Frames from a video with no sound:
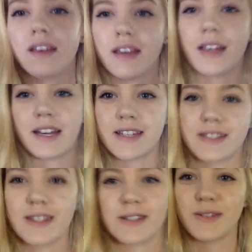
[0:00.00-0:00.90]
Hey
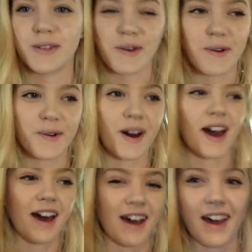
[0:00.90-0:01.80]
guys, so
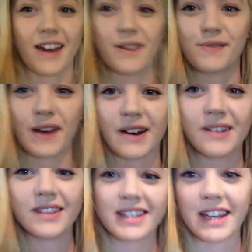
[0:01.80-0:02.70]
I
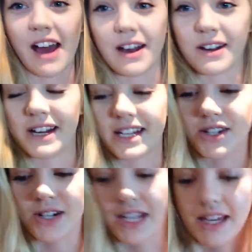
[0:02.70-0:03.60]
found the diary
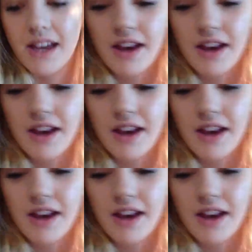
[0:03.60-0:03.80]
entry